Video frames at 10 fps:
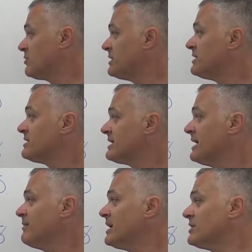will be the
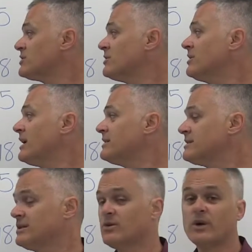same answer as
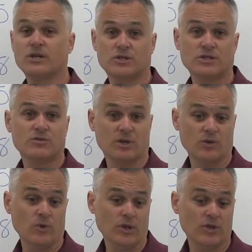the equations
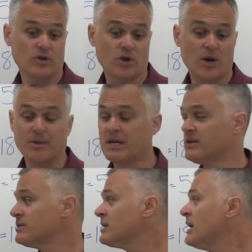written with the
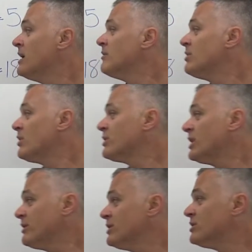denominators. But
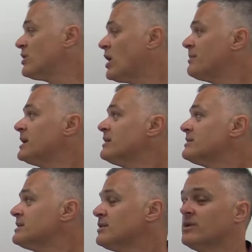without the
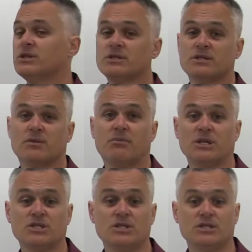denominators, the equations are
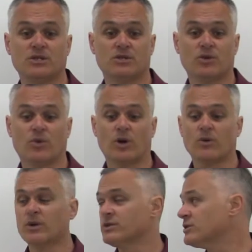much easier to
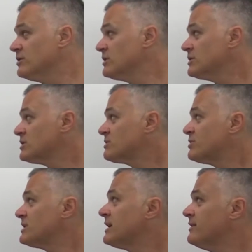work with. So you can just
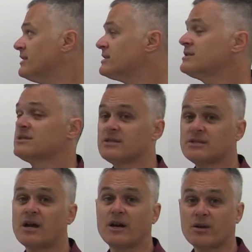pretend this is the
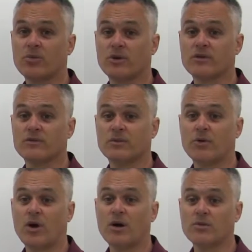starting point of the
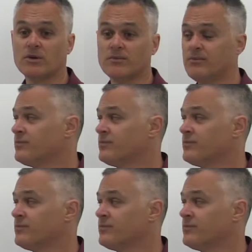problem.